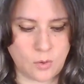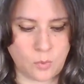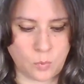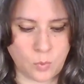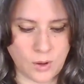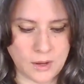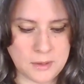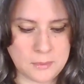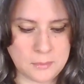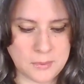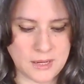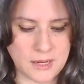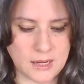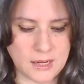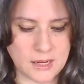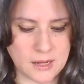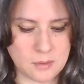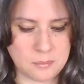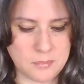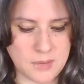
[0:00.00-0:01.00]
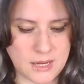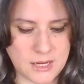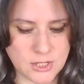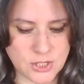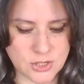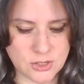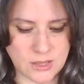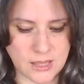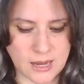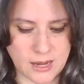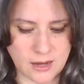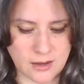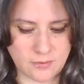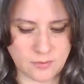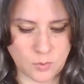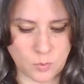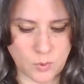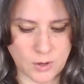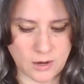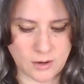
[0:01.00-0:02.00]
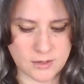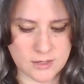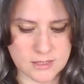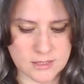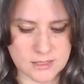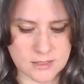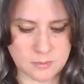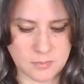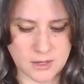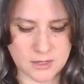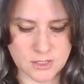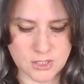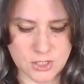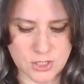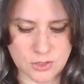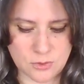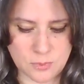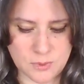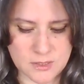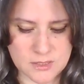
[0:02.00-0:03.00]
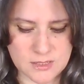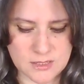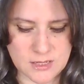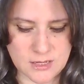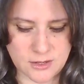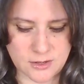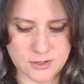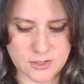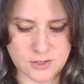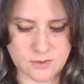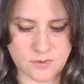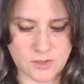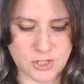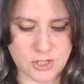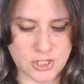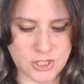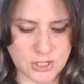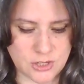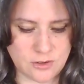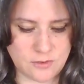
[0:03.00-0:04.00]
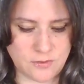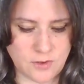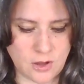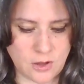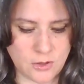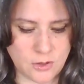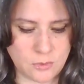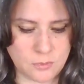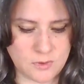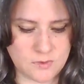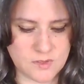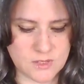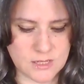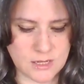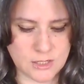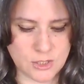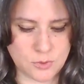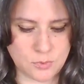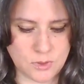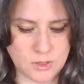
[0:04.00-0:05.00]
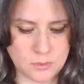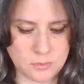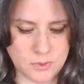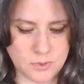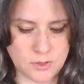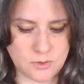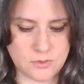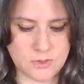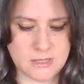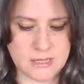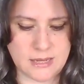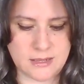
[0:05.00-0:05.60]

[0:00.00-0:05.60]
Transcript: One being a major lack of awareness amongst UPCers of the sheer volume of sexual abuse